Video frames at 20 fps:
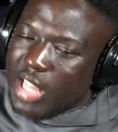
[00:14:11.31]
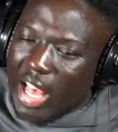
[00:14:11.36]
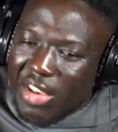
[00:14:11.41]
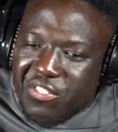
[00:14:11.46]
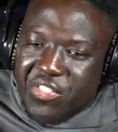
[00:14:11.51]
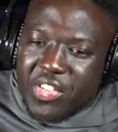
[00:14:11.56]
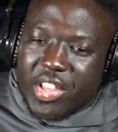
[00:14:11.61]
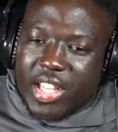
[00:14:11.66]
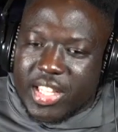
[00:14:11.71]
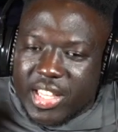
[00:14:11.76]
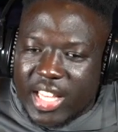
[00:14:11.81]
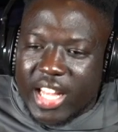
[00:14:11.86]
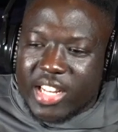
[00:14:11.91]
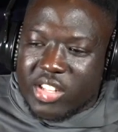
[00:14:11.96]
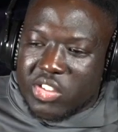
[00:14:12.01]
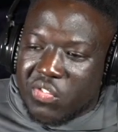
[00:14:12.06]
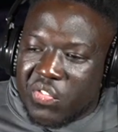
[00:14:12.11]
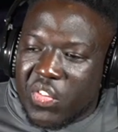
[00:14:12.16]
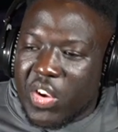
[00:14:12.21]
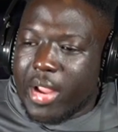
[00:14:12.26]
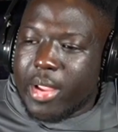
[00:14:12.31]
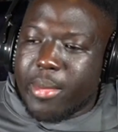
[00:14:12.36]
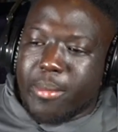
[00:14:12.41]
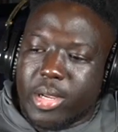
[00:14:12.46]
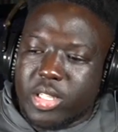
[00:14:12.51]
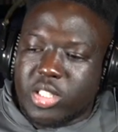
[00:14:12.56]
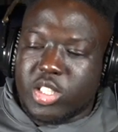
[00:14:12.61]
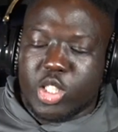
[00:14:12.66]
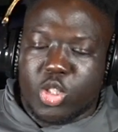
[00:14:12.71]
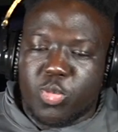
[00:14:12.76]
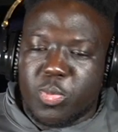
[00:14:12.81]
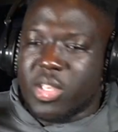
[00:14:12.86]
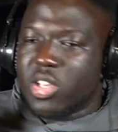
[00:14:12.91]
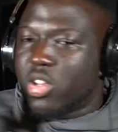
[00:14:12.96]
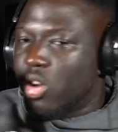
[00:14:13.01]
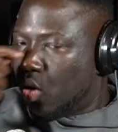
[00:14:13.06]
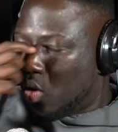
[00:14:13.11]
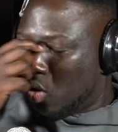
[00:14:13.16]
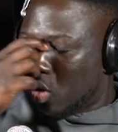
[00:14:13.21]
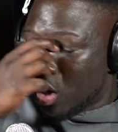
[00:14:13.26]
I feel like that is very much to speak
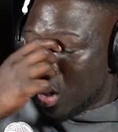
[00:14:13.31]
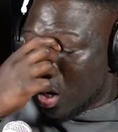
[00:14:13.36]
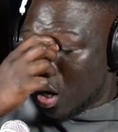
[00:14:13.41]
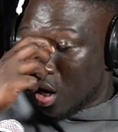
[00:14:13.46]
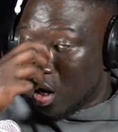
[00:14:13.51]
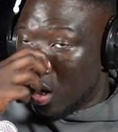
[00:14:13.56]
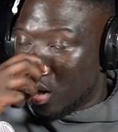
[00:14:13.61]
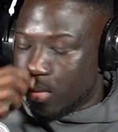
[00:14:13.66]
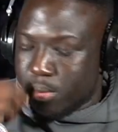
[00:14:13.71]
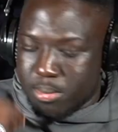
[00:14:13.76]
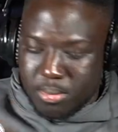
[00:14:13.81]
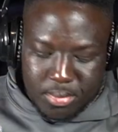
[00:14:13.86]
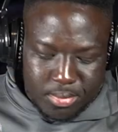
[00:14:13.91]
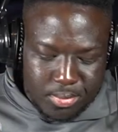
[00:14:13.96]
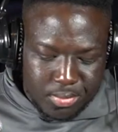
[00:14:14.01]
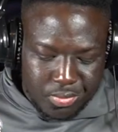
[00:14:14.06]
on.